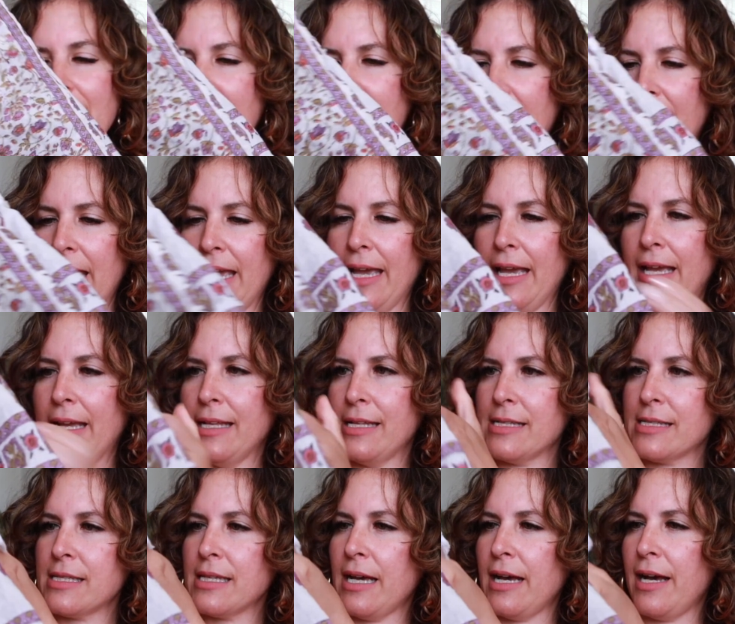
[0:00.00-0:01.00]

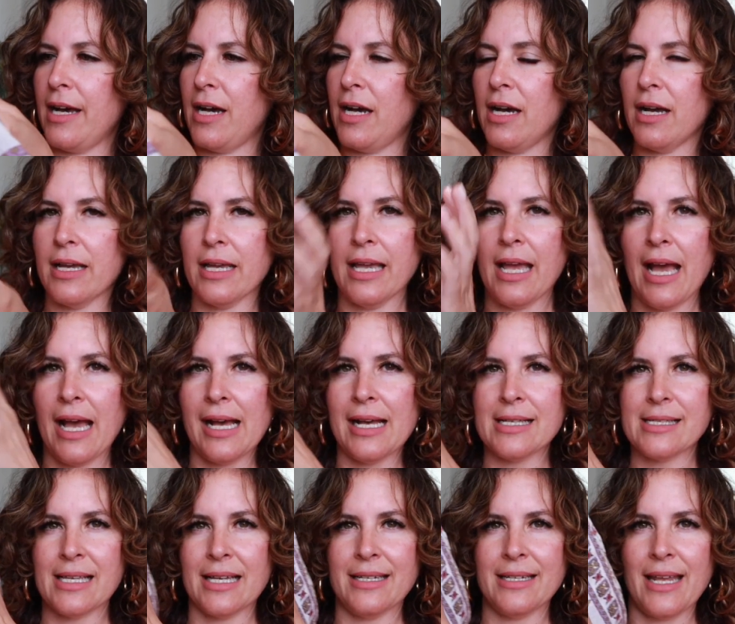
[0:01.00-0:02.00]
and it
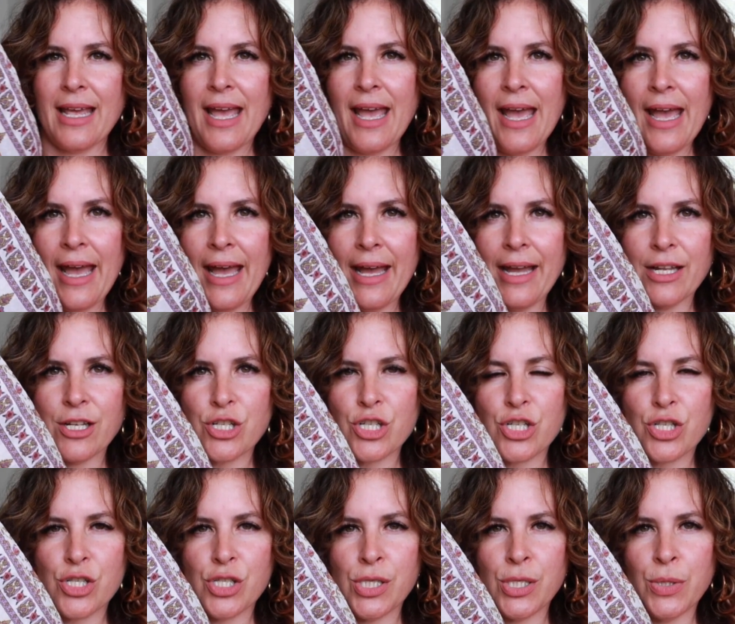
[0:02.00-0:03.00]
has an
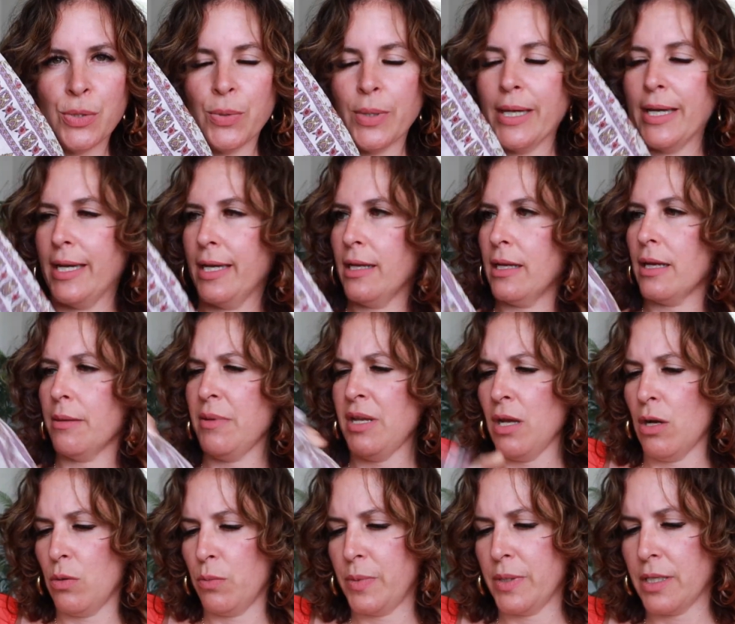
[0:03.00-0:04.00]
edge to it. Let
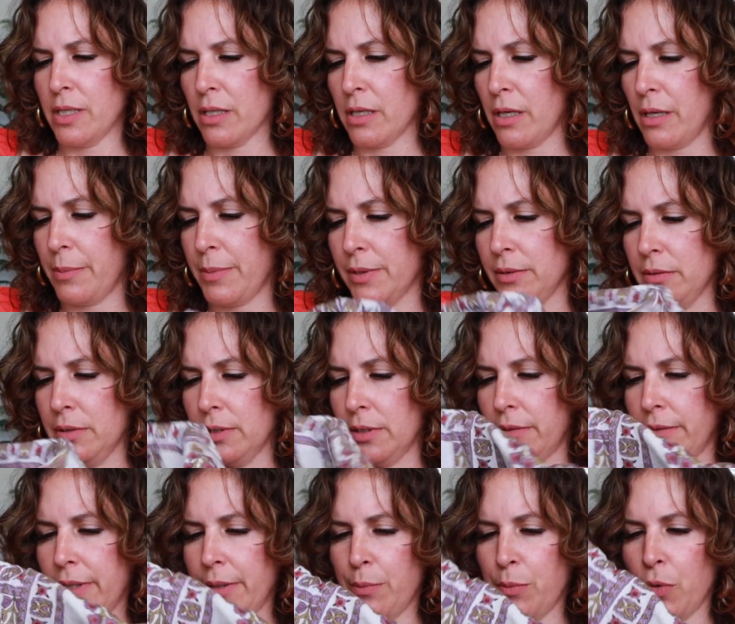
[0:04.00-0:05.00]
me open it up a
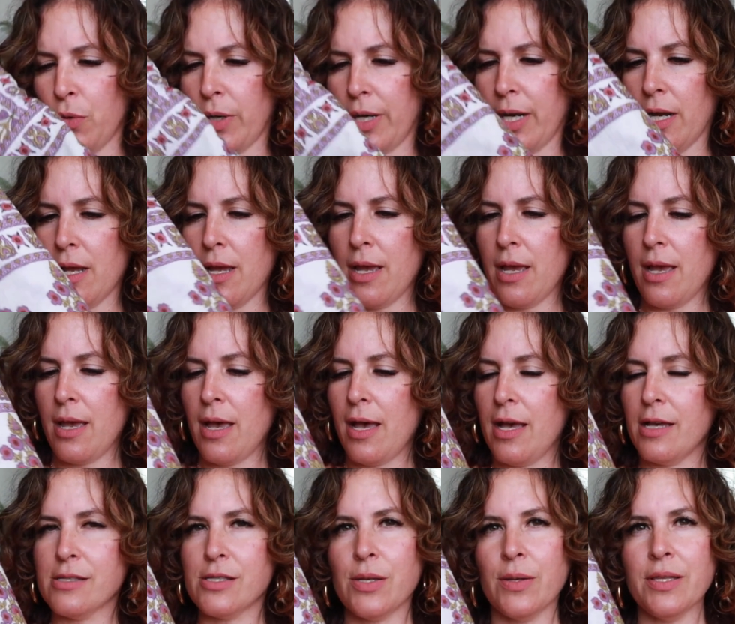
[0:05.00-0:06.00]
little bit more.
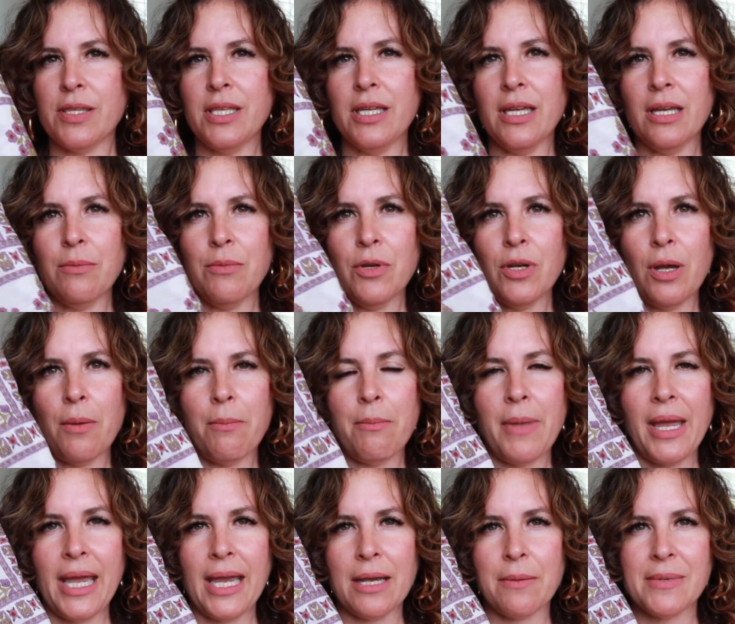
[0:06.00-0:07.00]
So I think I'm gonna
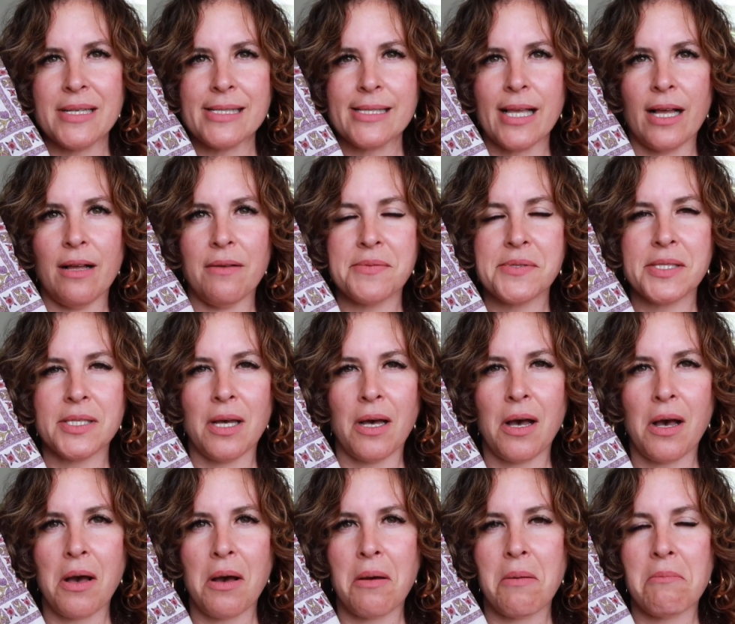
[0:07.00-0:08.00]
make myself
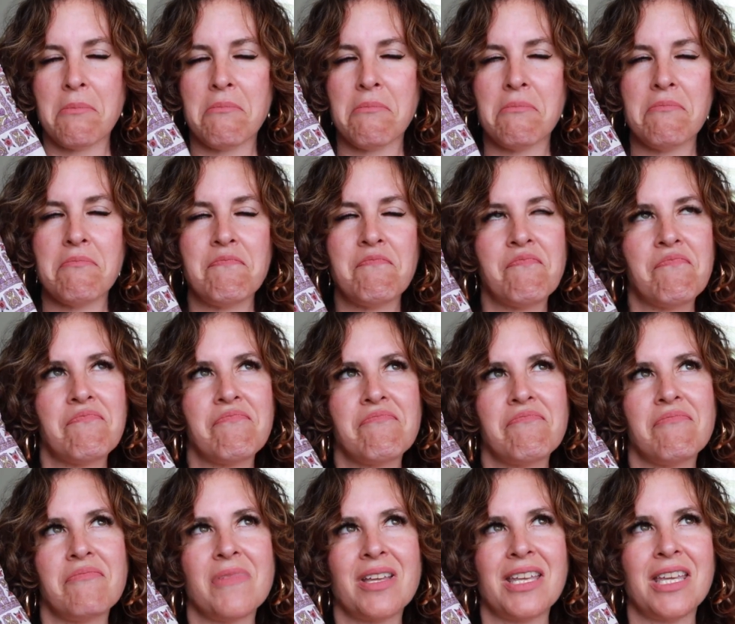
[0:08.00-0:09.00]
some
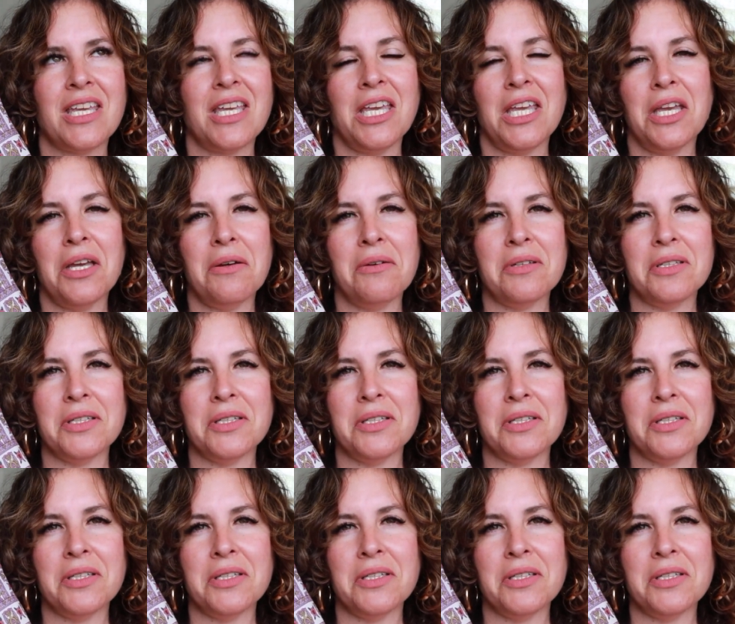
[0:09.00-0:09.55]
cute